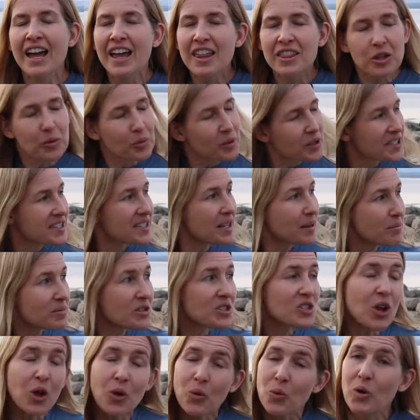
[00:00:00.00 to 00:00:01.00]
there were some
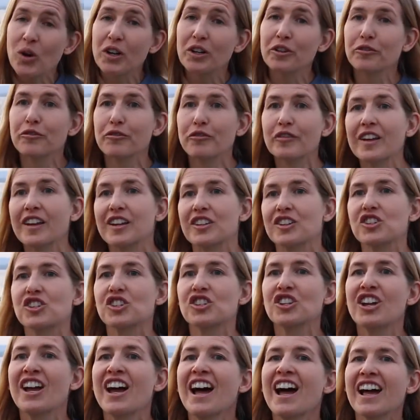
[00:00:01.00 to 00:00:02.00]
saltwater fish